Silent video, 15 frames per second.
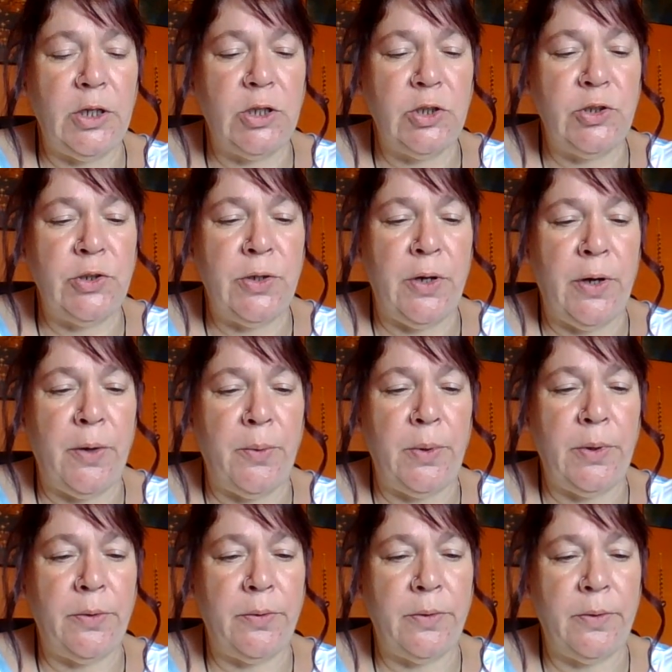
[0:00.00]
do you know,
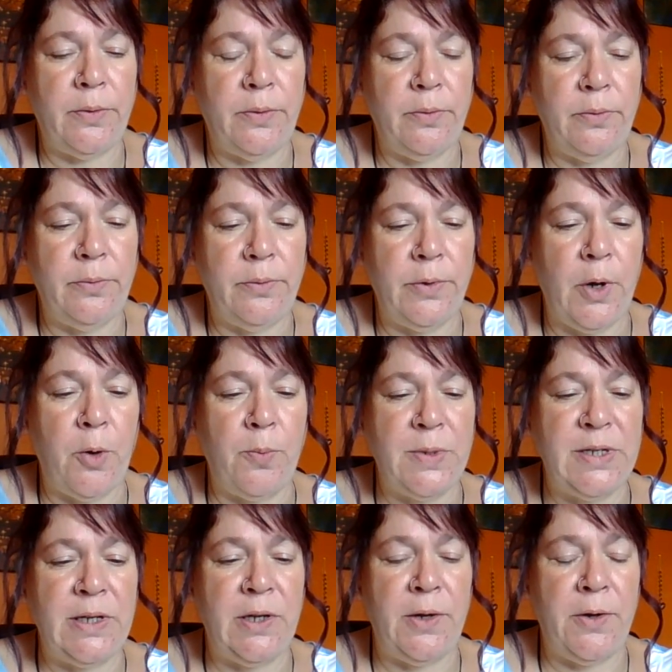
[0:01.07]

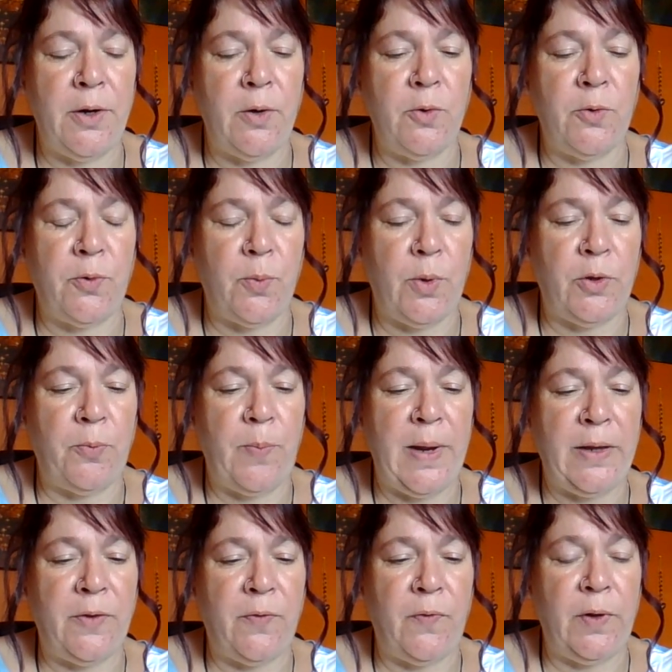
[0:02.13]
nobody knows what's
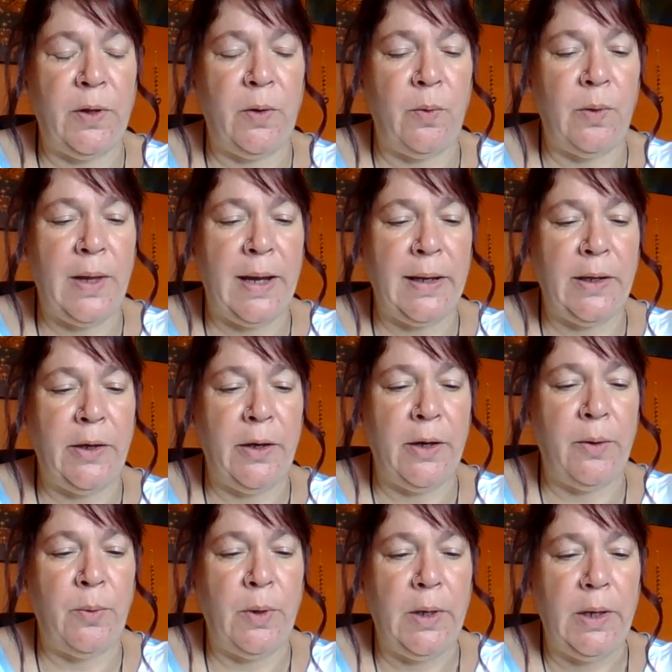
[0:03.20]
best for you like
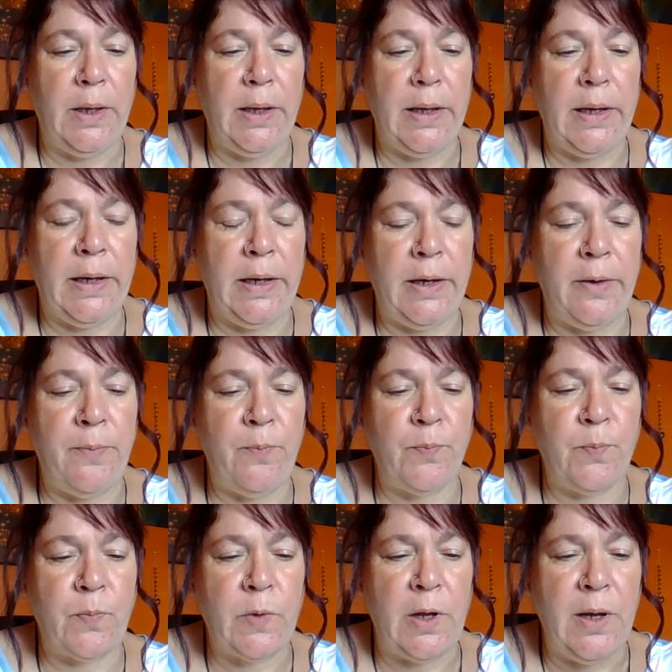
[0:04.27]
you.
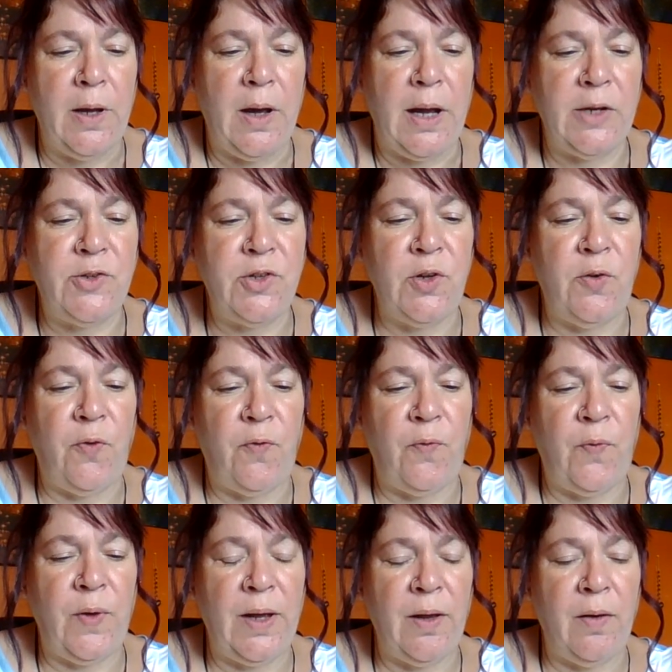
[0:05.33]
I do
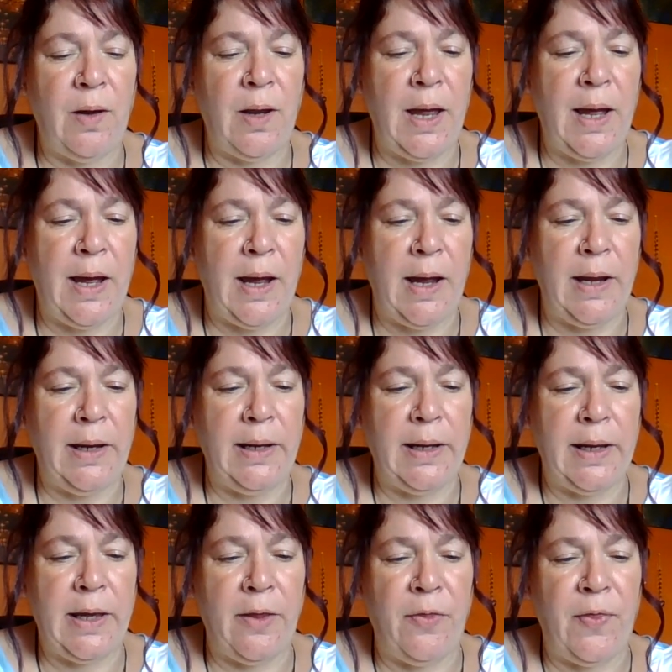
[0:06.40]
feel
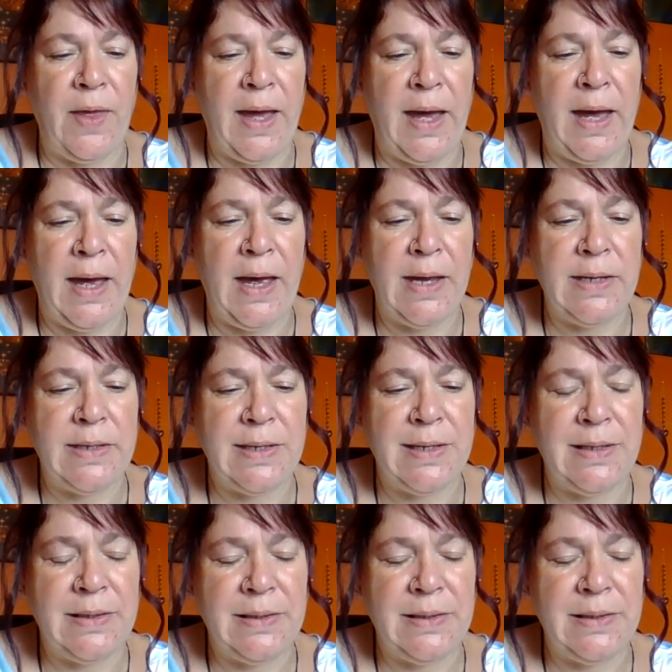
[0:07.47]
like there's